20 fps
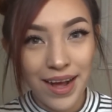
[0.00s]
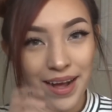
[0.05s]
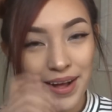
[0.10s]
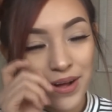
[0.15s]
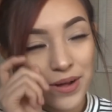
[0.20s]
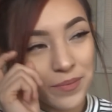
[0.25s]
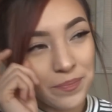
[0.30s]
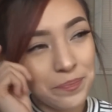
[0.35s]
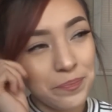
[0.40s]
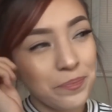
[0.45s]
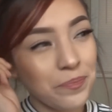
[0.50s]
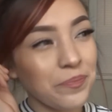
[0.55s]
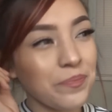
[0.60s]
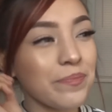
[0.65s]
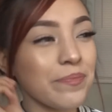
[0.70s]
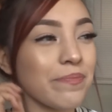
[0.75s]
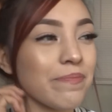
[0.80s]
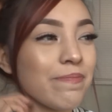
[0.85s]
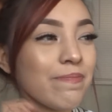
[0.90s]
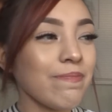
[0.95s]

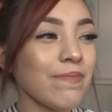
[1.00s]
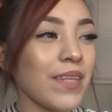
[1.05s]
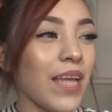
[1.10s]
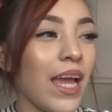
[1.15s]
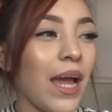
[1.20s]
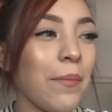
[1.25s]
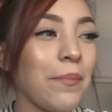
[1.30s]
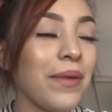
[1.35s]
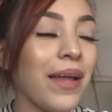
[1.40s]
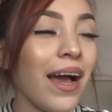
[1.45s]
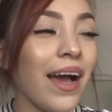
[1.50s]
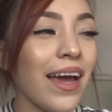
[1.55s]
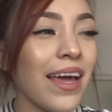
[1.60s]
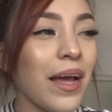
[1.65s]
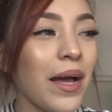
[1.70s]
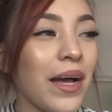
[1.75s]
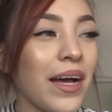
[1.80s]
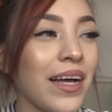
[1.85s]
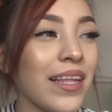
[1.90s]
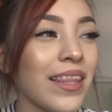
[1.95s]
I'm
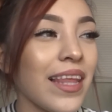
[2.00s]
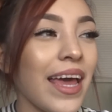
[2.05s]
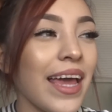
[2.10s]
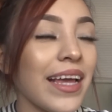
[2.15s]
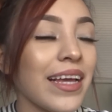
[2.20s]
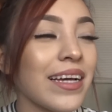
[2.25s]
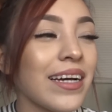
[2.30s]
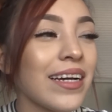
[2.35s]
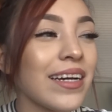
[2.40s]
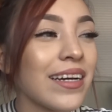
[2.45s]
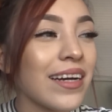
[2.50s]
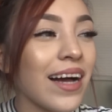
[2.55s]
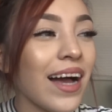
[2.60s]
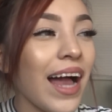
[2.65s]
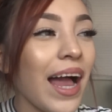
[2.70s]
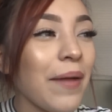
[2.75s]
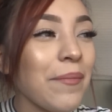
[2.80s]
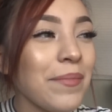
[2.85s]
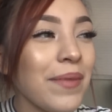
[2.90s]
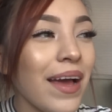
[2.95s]

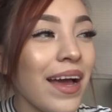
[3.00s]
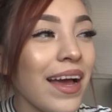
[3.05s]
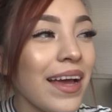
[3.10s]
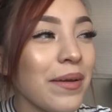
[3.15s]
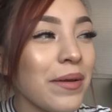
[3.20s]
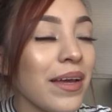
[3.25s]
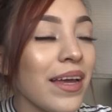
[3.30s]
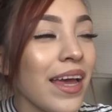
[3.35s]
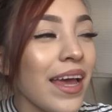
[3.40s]
not